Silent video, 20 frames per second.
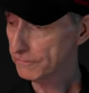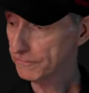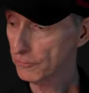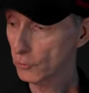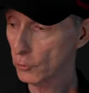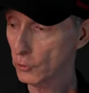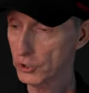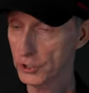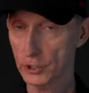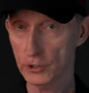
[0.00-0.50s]

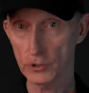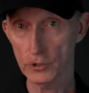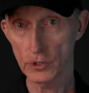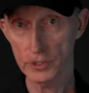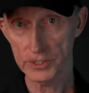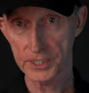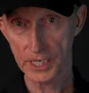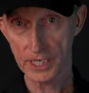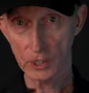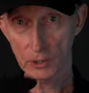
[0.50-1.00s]
for your
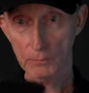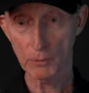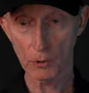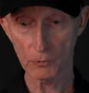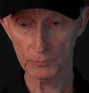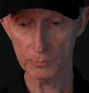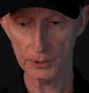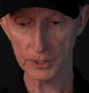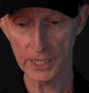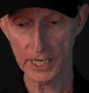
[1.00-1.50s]

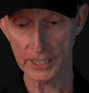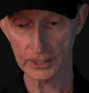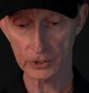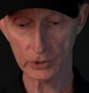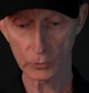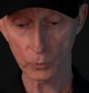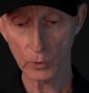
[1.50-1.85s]
tailbone protector.